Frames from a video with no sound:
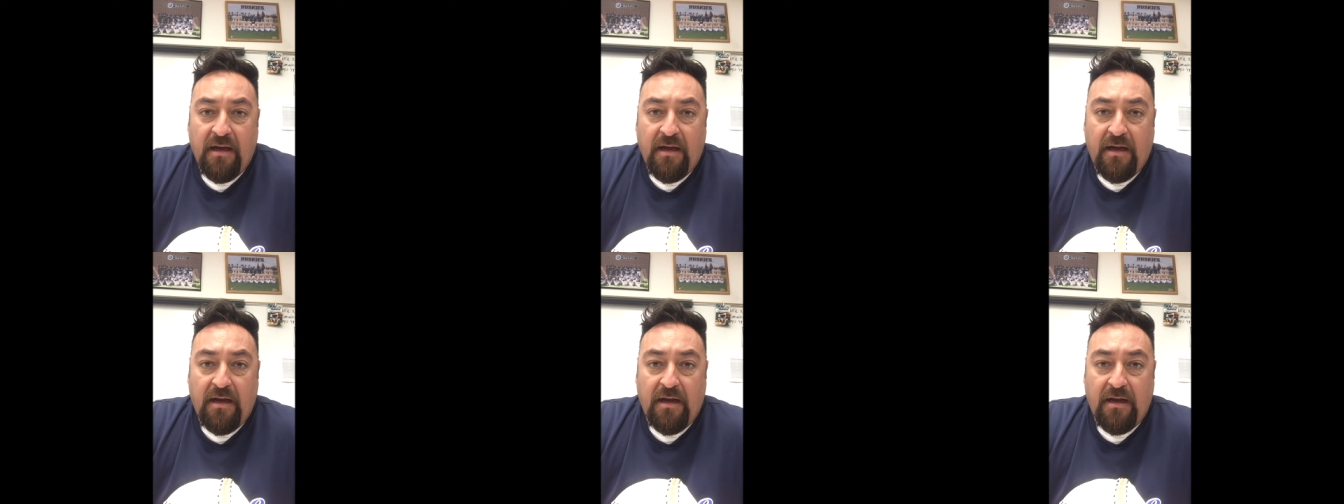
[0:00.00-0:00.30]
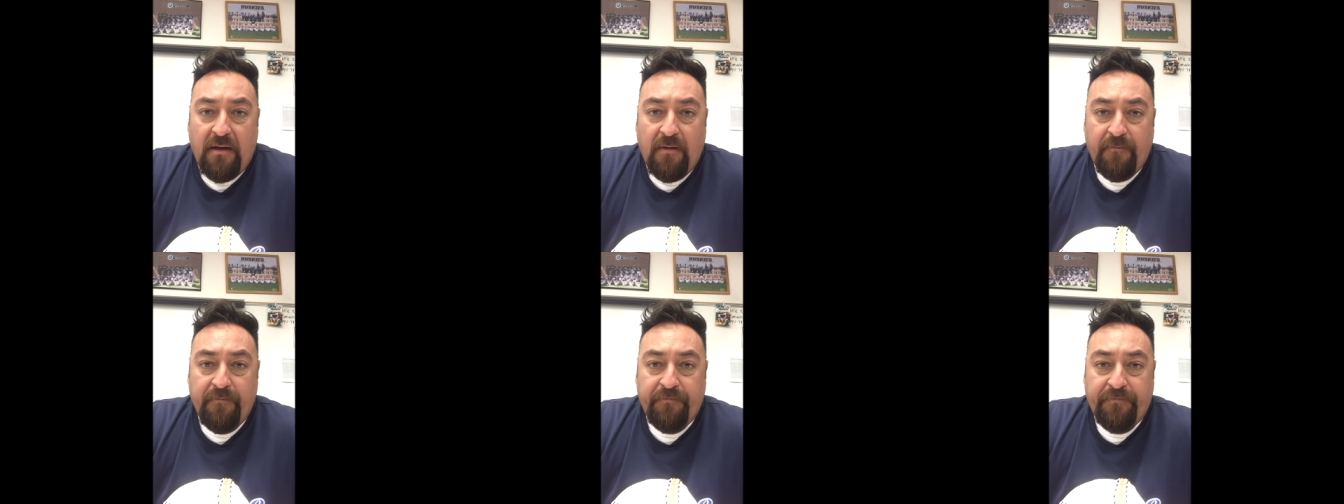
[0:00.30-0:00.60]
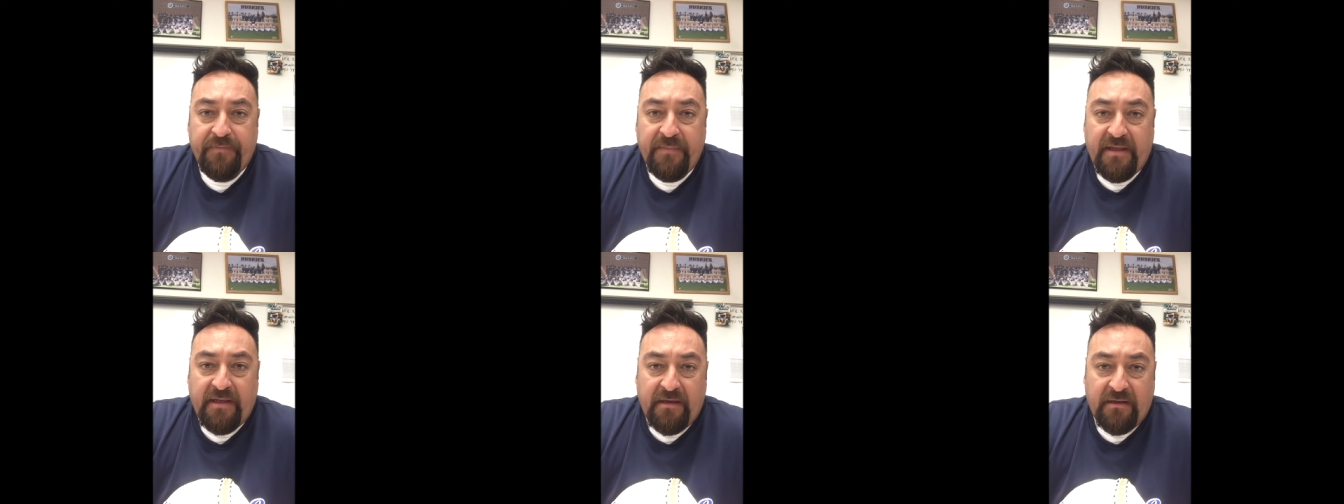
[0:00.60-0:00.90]

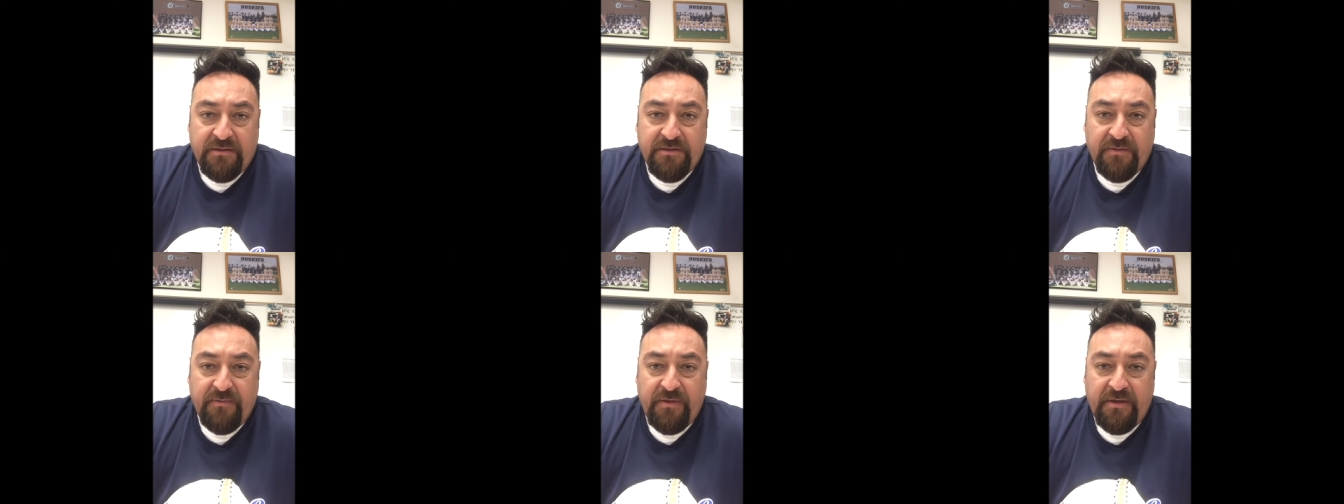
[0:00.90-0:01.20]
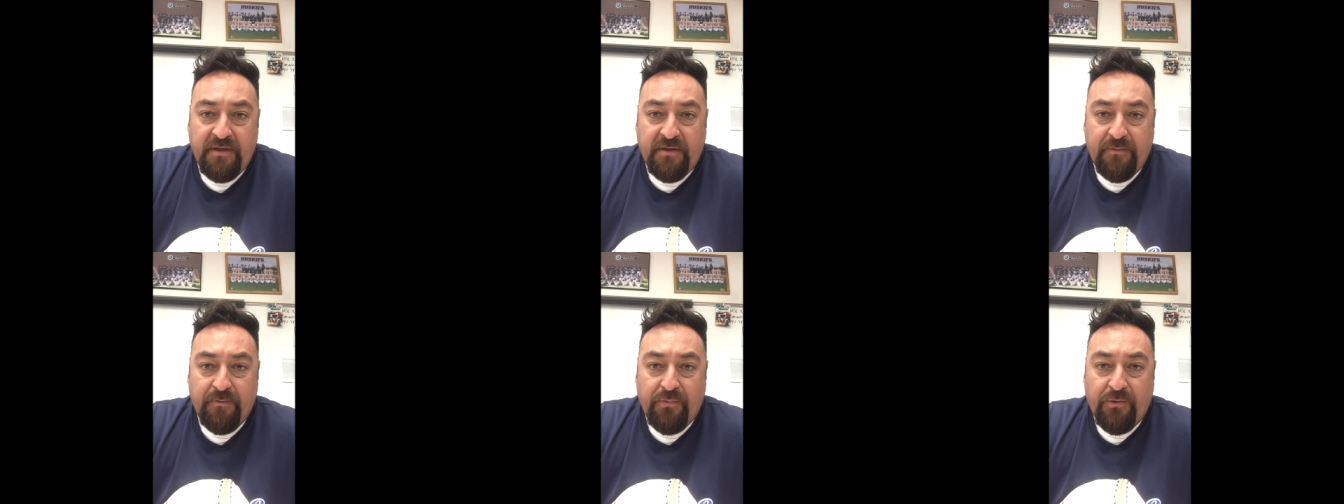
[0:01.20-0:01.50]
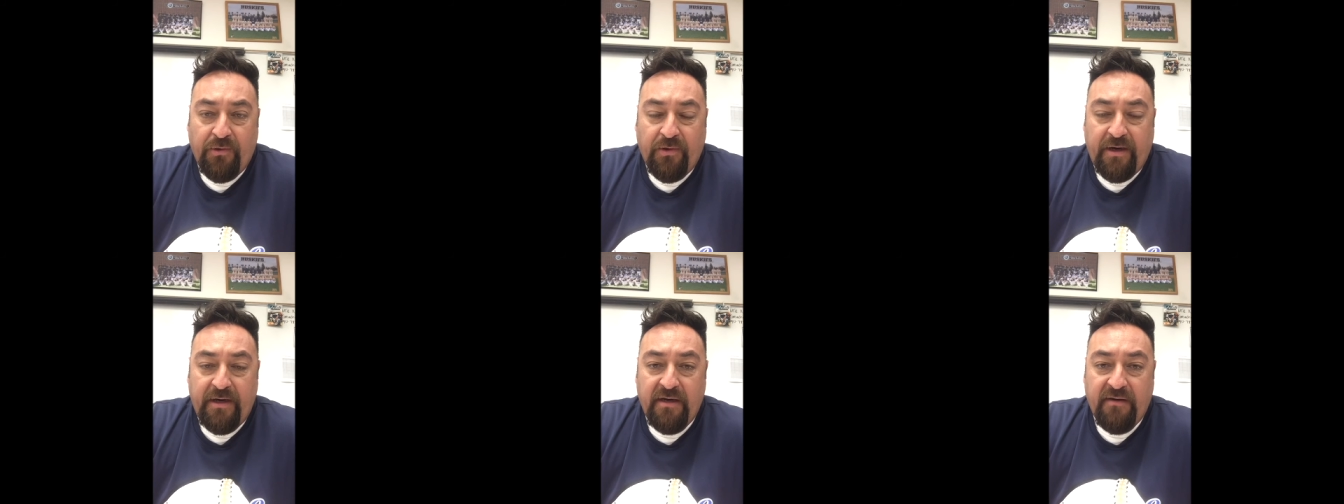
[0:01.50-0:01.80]
and also been a
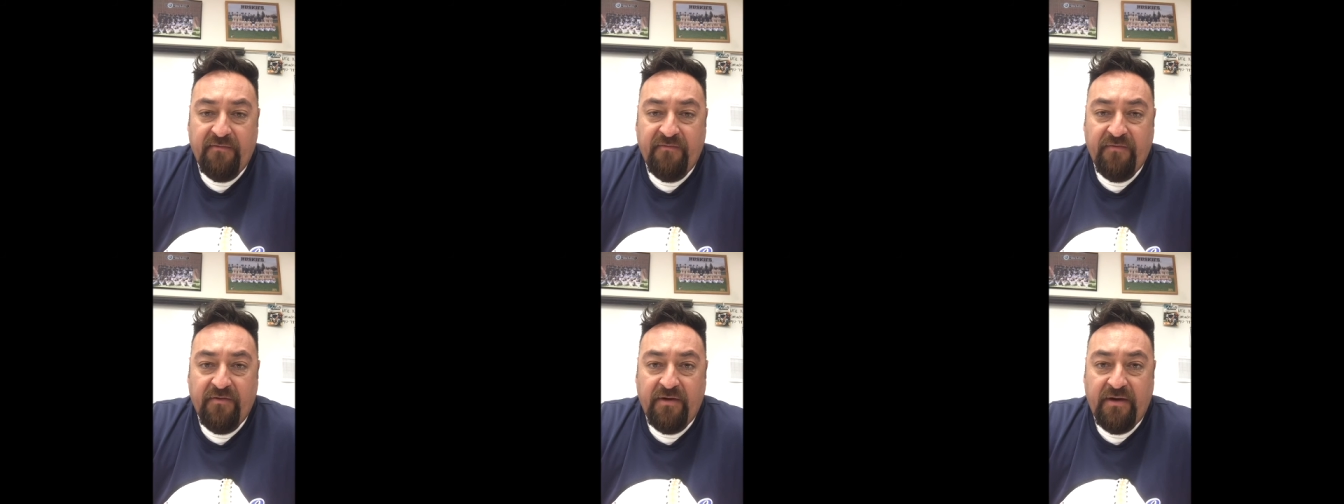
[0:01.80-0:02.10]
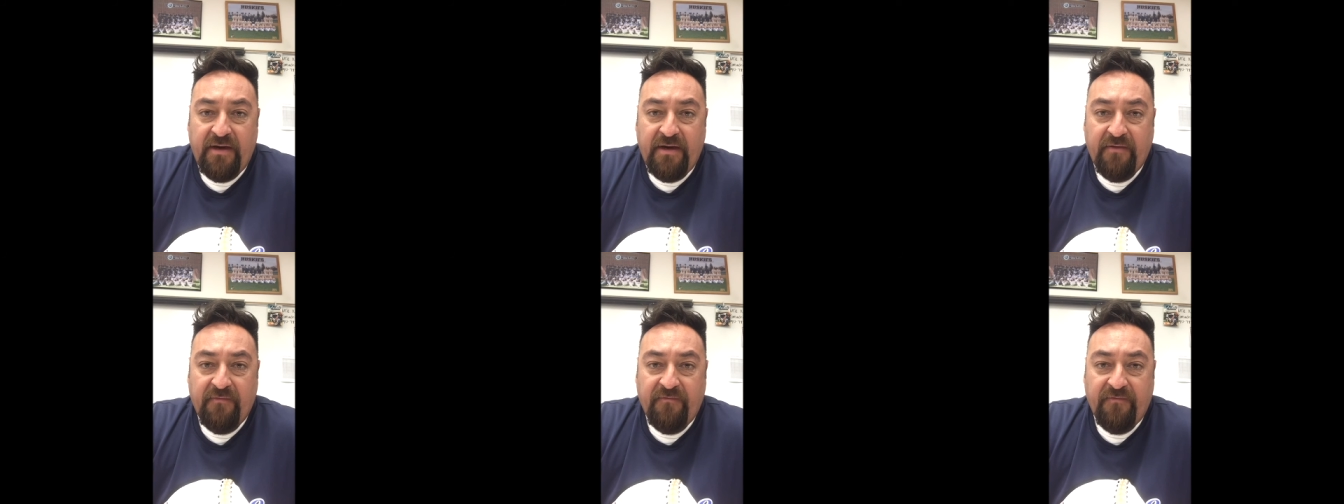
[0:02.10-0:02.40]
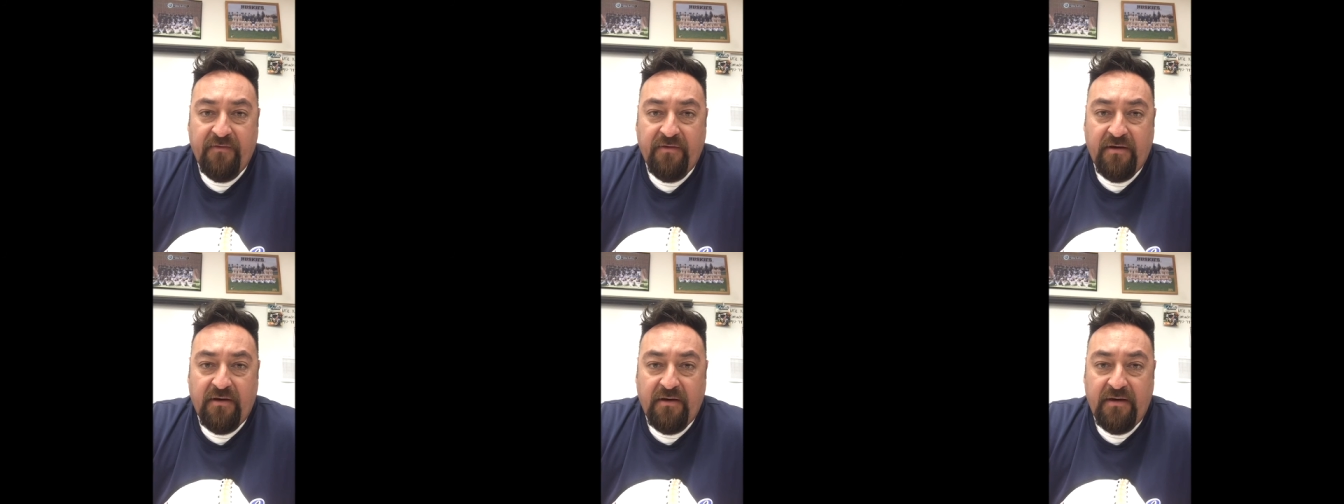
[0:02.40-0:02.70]
great help for
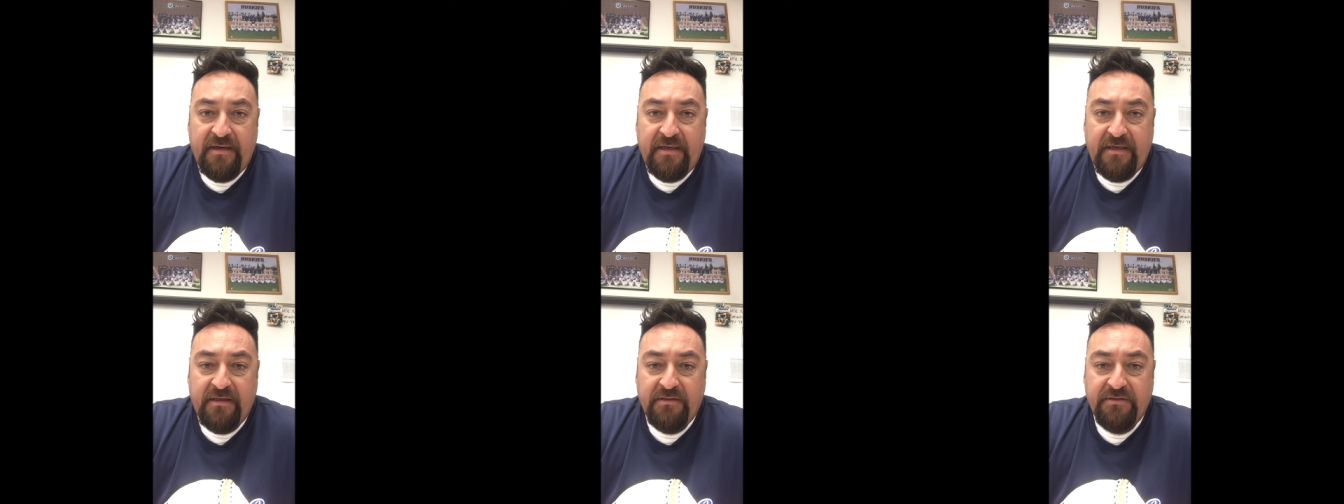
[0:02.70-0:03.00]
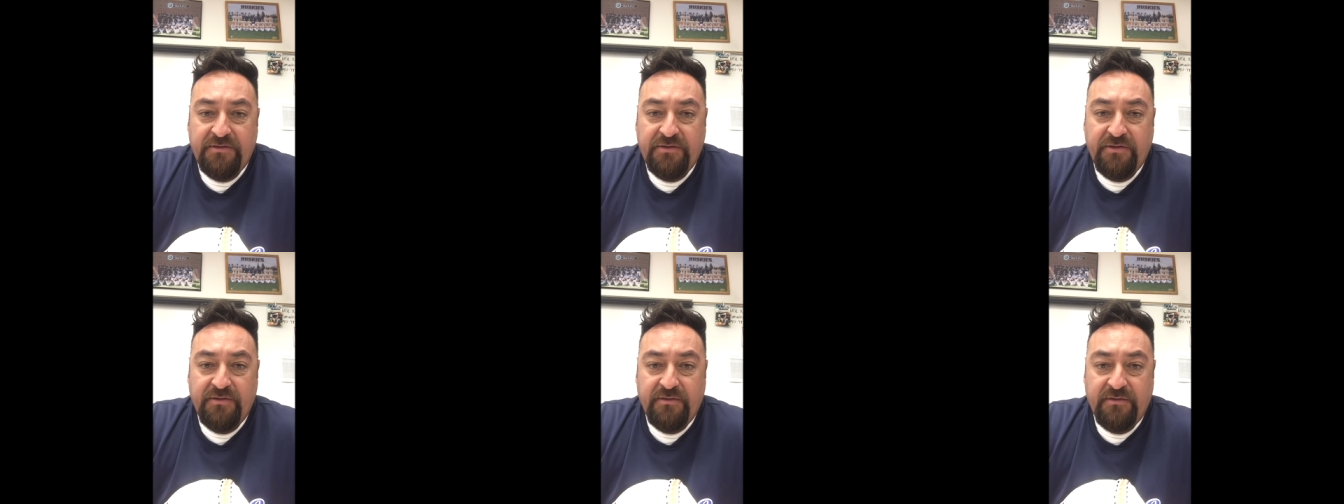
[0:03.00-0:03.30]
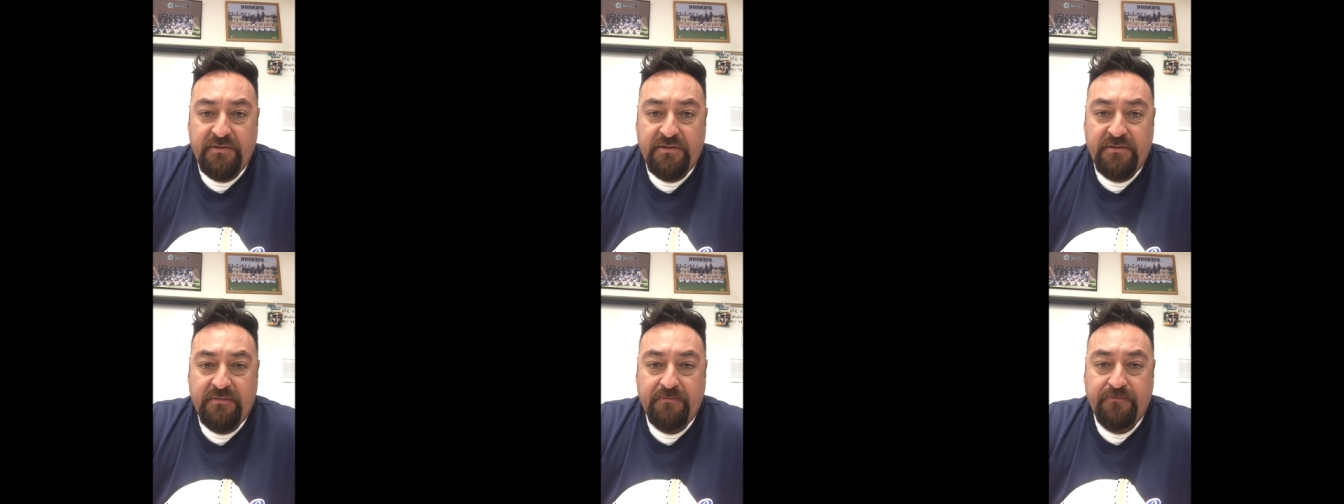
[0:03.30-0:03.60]
our EL
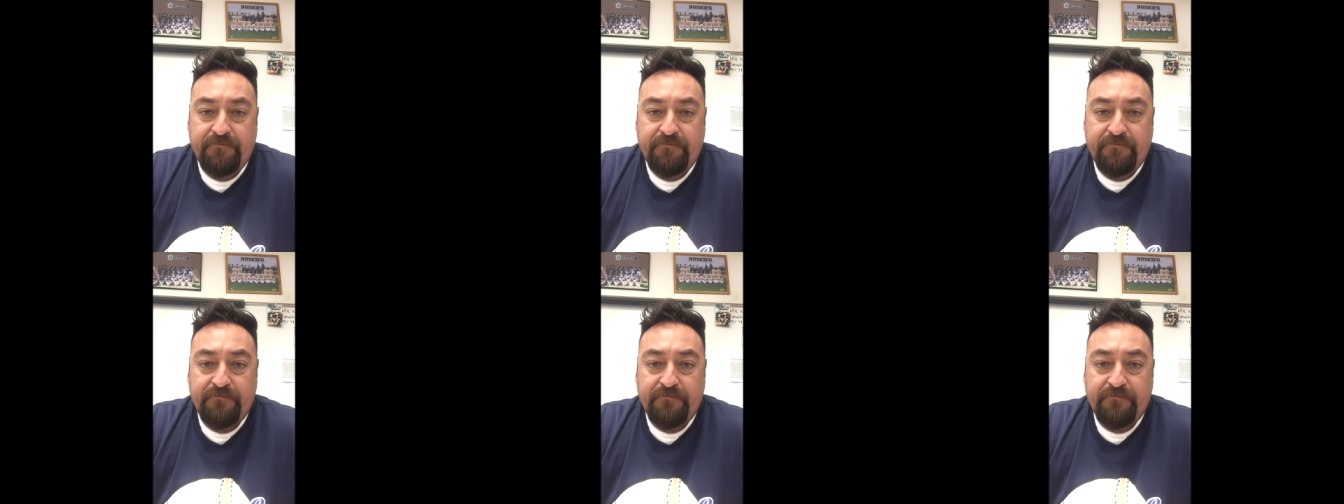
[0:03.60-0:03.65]
students.